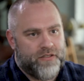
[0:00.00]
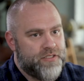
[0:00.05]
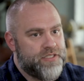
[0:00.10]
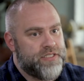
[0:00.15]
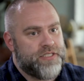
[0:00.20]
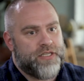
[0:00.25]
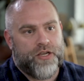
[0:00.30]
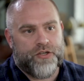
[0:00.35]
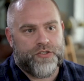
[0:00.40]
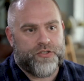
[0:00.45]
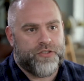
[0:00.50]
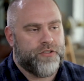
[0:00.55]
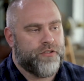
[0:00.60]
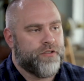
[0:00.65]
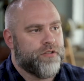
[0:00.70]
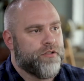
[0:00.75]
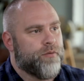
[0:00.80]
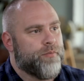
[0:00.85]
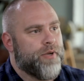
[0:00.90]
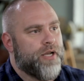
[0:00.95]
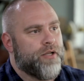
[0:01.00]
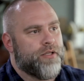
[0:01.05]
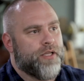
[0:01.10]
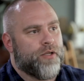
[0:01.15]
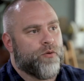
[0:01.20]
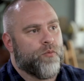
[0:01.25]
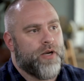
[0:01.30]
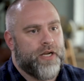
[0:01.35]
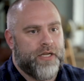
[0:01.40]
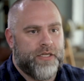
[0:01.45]
a discussion about
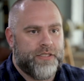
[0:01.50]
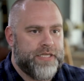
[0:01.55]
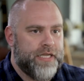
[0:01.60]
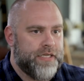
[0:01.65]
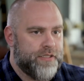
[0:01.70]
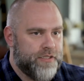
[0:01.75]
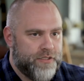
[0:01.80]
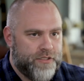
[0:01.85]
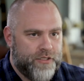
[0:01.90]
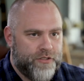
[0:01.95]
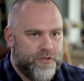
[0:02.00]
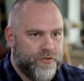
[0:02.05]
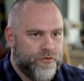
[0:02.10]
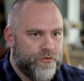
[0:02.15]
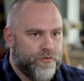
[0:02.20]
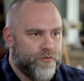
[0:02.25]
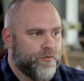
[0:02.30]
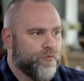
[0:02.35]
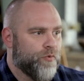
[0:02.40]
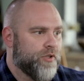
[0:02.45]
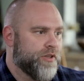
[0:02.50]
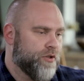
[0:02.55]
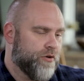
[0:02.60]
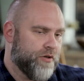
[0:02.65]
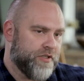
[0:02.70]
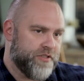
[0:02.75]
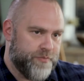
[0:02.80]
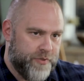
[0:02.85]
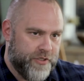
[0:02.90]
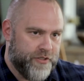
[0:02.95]
like what I intended to do and what their
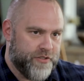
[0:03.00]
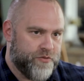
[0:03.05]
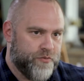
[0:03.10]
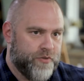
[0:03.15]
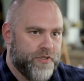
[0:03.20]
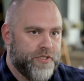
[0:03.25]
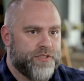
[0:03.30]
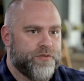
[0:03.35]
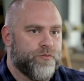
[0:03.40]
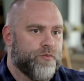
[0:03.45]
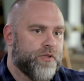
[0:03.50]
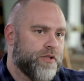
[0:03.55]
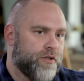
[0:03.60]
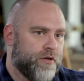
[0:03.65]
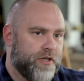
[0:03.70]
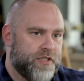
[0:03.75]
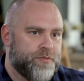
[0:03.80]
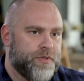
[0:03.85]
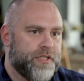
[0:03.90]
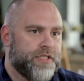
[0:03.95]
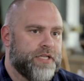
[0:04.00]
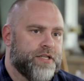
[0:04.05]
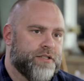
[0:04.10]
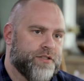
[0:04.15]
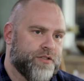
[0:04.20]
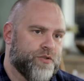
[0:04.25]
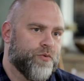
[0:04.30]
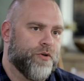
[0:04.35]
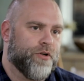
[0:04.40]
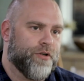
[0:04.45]
experience was and what their
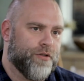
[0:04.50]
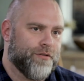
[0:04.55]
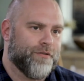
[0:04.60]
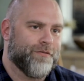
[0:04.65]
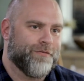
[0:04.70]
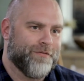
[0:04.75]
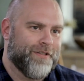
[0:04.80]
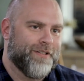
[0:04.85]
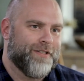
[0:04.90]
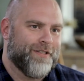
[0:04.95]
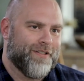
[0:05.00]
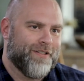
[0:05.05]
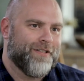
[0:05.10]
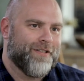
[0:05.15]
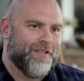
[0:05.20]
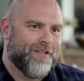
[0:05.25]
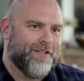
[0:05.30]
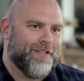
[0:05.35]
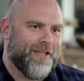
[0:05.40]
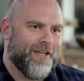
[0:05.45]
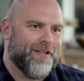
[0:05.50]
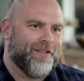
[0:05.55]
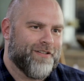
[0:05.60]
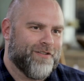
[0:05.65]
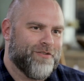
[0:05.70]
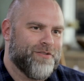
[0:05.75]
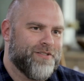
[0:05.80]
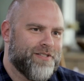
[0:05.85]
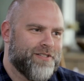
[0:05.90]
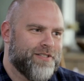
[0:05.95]
expectations were, and hmm. yeah, it
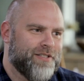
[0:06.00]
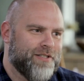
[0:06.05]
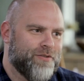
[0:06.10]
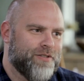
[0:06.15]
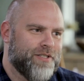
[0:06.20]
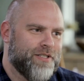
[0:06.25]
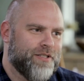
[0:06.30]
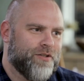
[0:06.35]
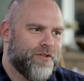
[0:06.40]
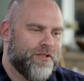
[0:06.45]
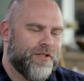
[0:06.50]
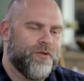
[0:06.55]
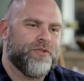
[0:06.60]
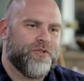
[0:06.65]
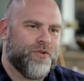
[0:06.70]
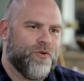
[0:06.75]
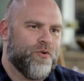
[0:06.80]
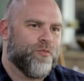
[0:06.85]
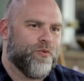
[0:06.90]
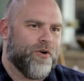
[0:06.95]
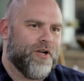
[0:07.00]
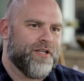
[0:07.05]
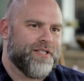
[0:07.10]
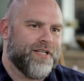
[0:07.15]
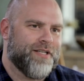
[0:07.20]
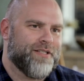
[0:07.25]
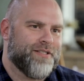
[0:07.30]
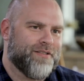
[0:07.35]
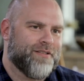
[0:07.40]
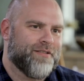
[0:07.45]
was it was a it was a cool
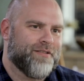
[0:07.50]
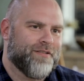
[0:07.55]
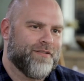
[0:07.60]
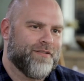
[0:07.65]
process.